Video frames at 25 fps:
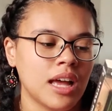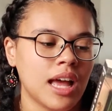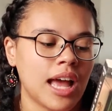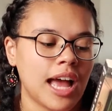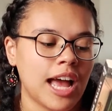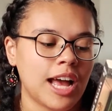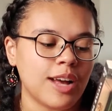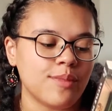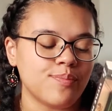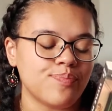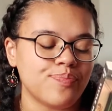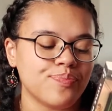
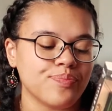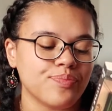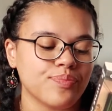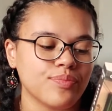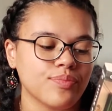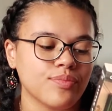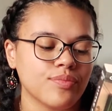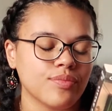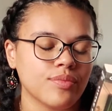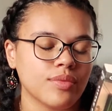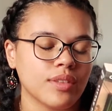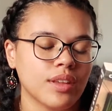
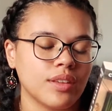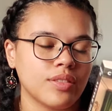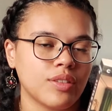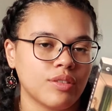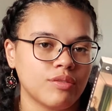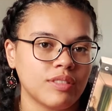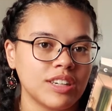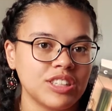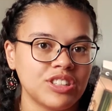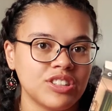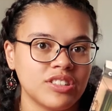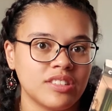the
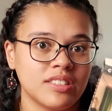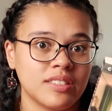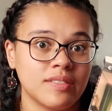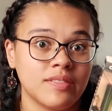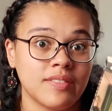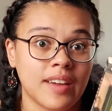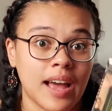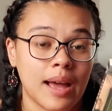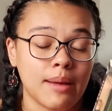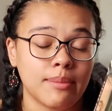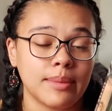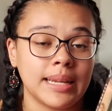Richardson
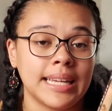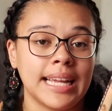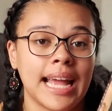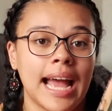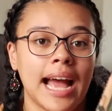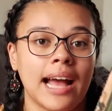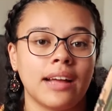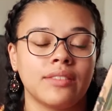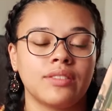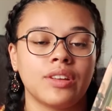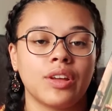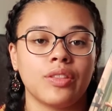family
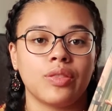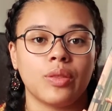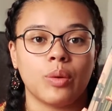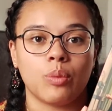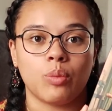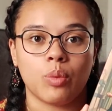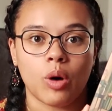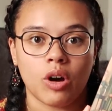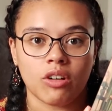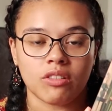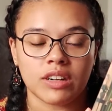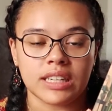and the
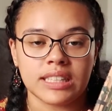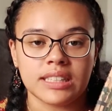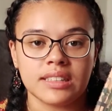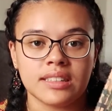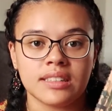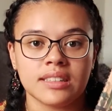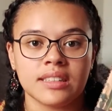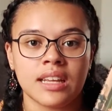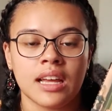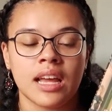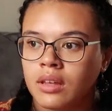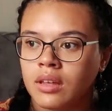
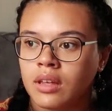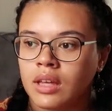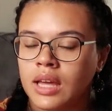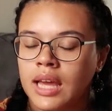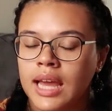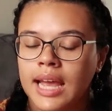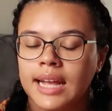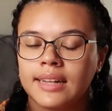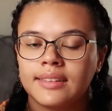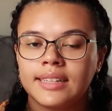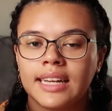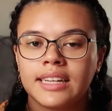Warrens.
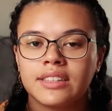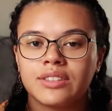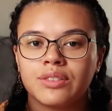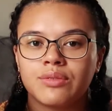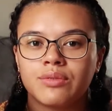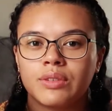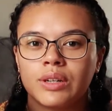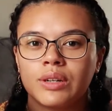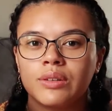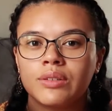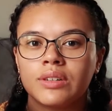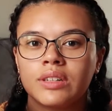It takes a
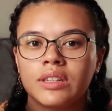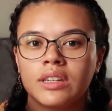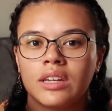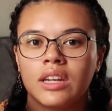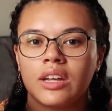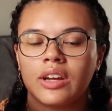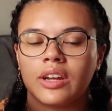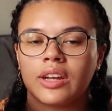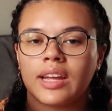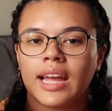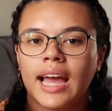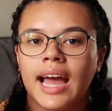real good
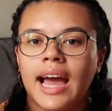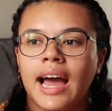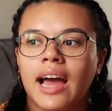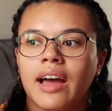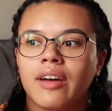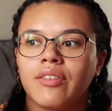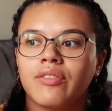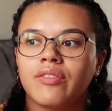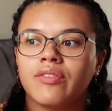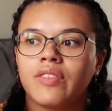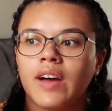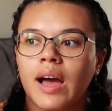look
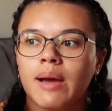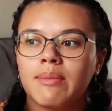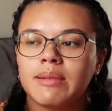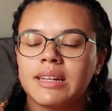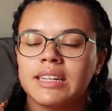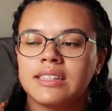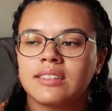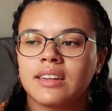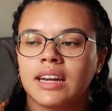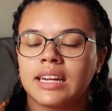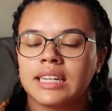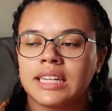at
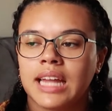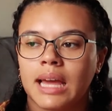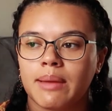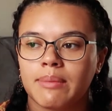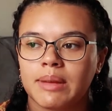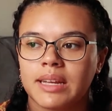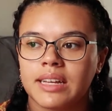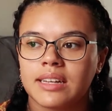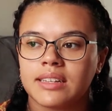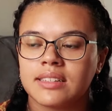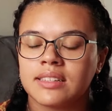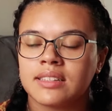family
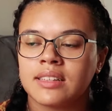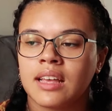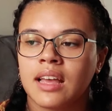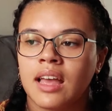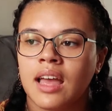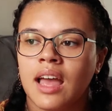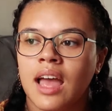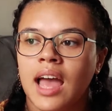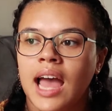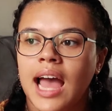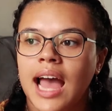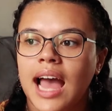dynamics
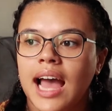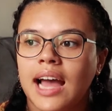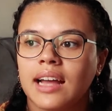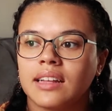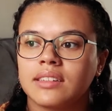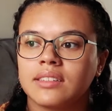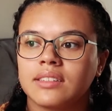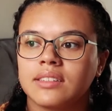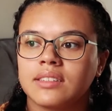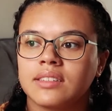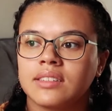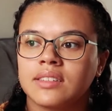
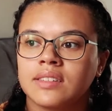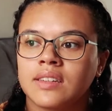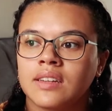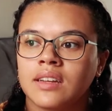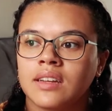and